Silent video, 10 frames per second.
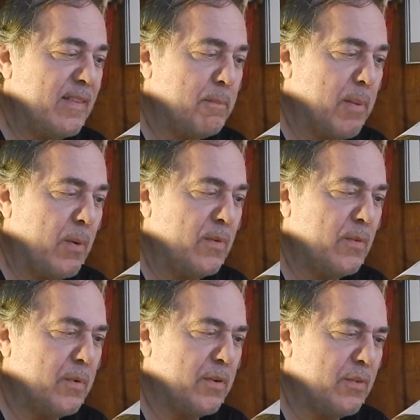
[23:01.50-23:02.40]
the
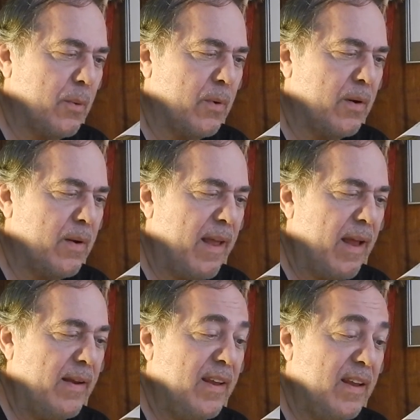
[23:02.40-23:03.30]
bones were stored
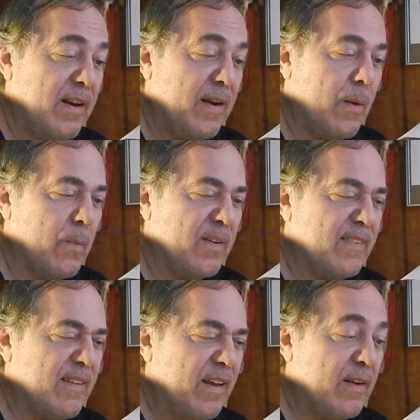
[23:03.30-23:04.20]
in what
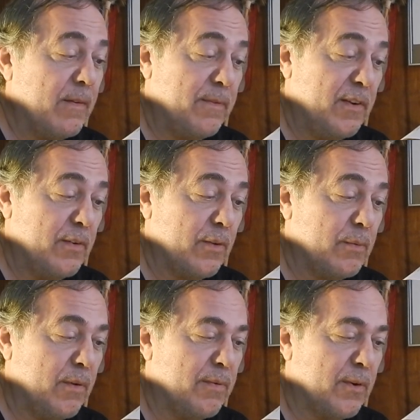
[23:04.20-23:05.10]
state officials
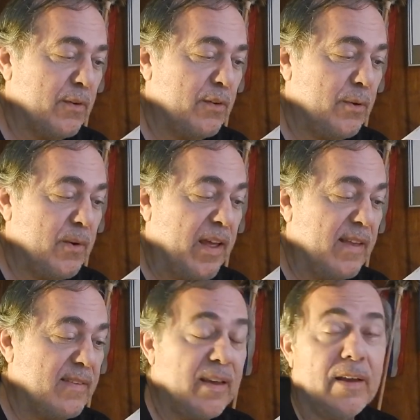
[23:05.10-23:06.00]
referred to
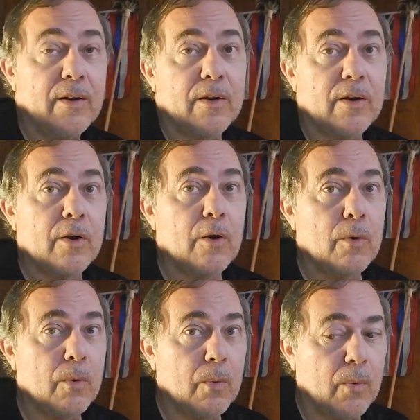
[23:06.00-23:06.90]
as a,
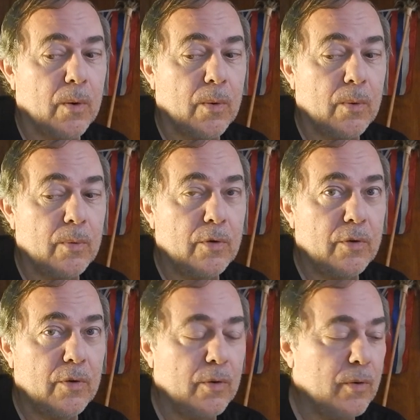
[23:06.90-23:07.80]

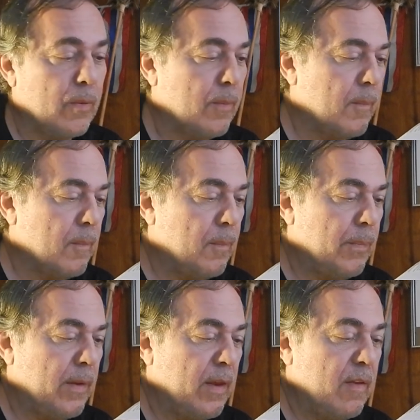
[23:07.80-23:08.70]
quote,
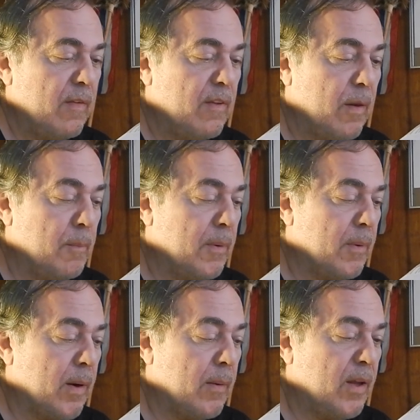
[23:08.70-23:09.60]

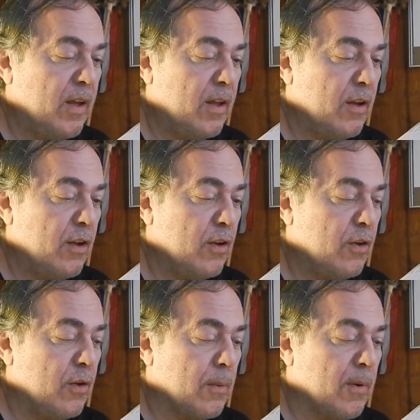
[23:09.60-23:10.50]
temporary
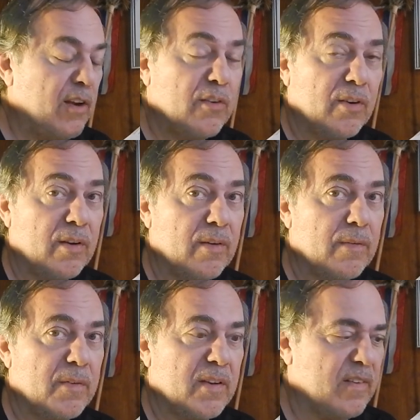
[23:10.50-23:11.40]
curation
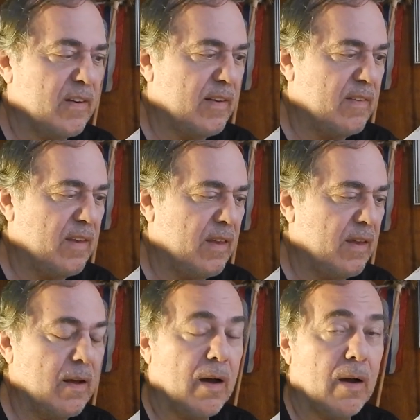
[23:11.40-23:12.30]
facility,
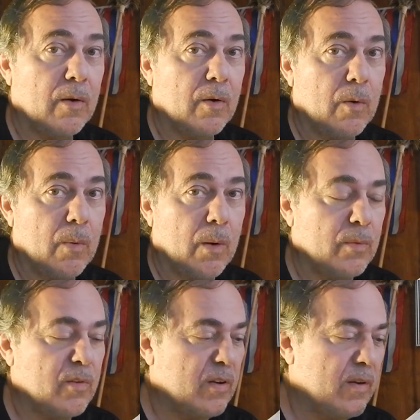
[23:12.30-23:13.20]

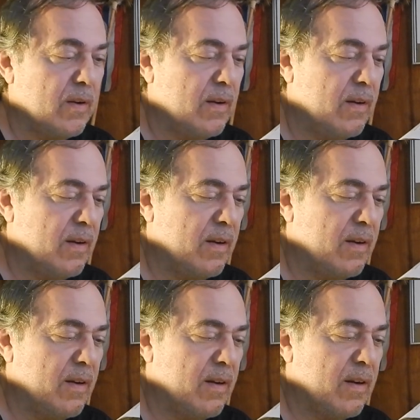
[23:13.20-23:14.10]
unquote.
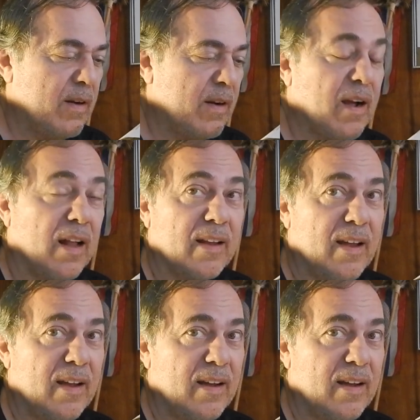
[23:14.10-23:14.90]
Kala'i